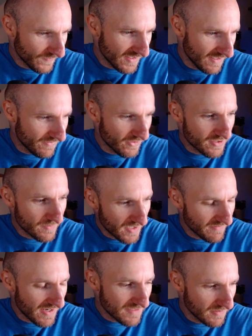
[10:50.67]
if there's some
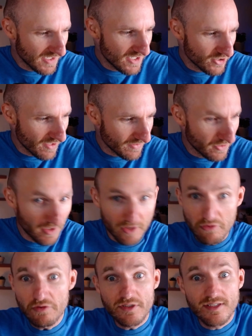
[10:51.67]
kind of explanation out there, you're
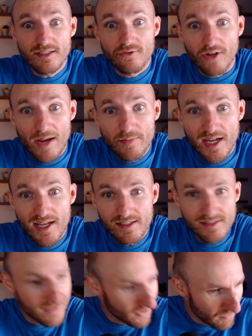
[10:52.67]
like, oh, it's these Grabby
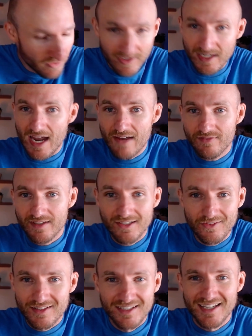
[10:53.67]
aliens that are moving at
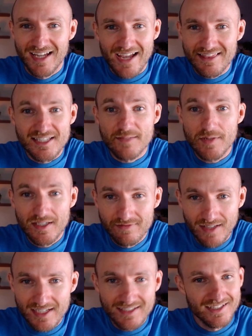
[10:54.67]
the speed
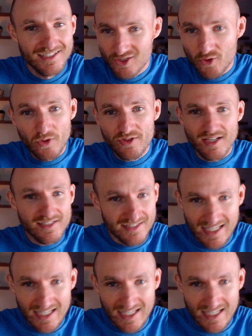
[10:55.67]
of light towards us,